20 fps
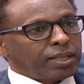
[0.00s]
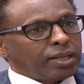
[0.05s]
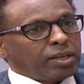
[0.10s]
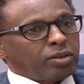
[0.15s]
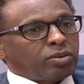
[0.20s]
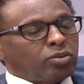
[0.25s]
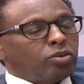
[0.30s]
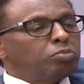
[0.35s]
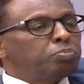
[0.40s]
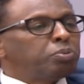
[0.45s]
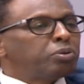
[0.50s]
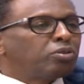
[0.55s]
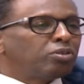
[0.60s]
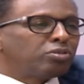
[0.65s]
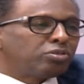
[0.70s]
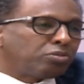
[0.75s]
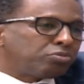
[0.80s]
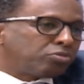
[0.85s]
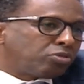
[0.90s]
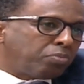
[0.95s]
not
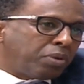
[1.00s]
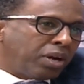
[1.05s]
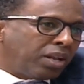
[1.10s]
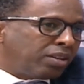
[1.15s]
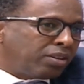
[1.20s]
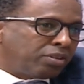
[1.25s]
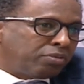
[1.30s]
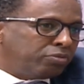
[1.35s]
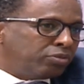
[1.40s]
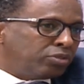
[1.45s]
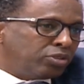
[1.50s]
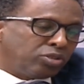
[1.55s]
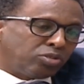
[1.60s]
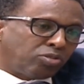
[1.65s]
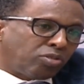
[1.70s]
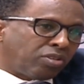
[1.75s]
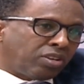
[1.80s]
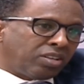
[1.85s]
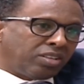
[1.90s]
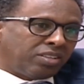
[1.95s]
because of Somali
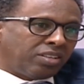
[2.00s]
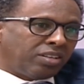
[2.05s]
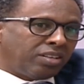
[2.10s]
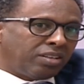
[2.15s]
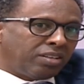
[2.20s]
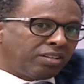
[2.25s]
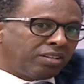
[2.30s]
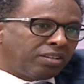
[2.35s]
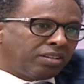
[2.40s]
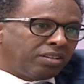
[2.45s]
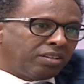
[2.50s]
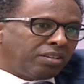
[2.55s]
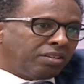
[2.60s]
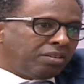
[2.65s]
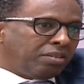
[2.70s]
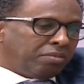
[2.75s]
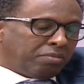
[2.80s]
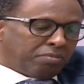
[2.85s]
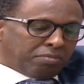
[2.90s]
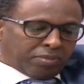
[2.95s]
refugees or anything. No.
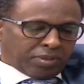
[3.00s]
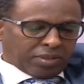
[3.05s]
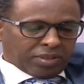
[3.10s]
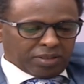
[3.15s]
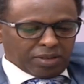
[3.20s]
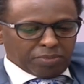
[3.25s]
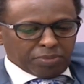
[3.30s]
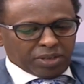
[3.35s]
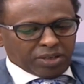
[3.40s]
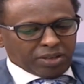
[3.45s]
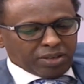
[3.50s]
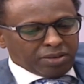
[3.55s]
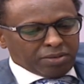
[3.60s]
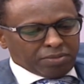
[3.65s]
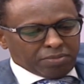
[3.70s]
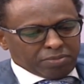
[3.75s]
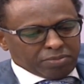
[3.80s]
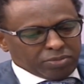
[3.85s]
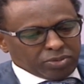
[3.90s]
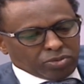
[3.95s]
But I mean,
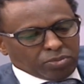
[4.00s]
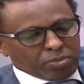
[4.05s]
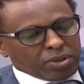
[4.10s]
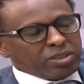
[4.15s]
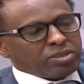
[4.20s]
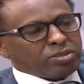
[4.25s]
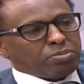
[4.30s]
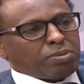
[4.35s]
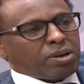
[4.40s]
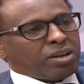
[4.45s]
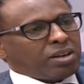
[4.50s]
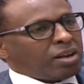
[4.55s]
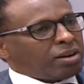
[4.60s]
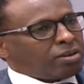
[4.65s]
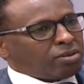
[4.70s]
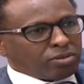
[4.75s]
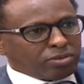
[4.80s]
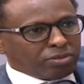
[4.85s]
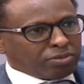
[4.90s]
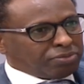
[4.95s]
Somalis marry a
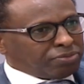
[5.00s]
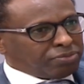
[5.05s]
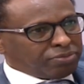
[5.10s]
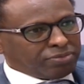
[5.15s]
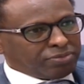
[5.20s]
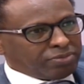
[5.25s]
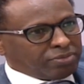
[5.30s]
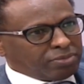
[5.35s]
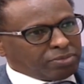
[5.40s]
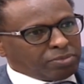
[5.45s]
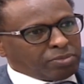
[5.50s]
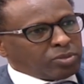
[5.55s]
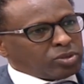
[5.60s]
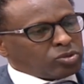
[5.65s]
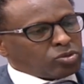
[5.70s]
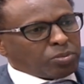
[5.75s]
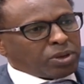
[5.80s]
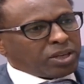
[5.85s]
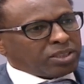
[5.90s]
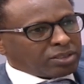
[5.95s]
lot of
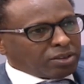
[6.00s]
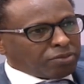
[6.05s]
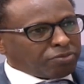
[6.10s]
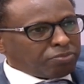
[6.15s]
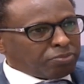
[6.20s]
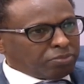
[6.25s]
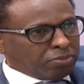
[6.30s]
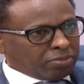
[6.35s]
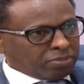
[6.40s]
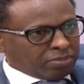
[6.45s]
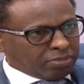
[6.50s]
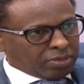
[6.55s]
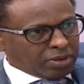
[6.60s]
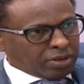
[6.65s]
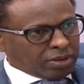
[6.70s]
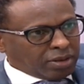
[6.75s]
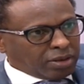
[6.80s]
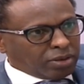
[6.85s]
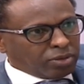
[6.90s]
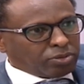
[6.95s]
Somalis have
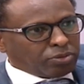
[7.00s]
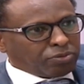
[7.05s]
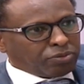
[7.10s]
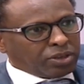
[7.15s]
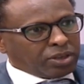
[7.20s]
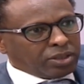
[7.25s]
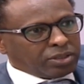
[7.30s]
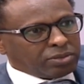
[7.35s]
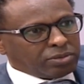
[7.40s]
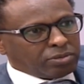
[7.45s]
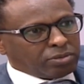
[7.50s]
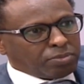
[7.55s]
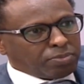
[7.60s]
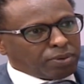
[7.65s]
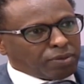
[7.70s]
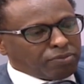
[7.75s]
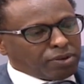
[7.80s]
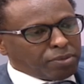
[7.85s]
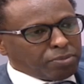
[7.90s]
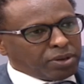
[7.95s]
a lot of kids, you know,
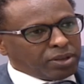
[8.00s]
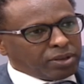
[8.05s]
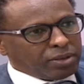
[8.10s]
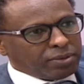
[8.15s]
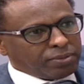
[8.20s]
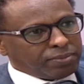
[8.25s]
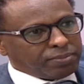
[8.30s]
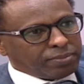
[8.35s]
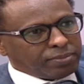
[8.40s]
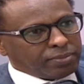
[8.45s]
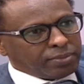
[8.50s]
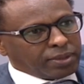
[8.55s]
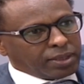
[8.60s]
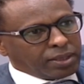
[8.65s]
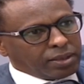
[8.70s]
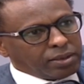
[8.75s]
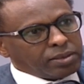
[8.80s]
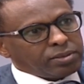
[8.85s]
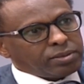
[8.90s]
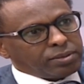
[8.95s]
per family.
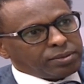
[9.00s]
Absolutely. Yes.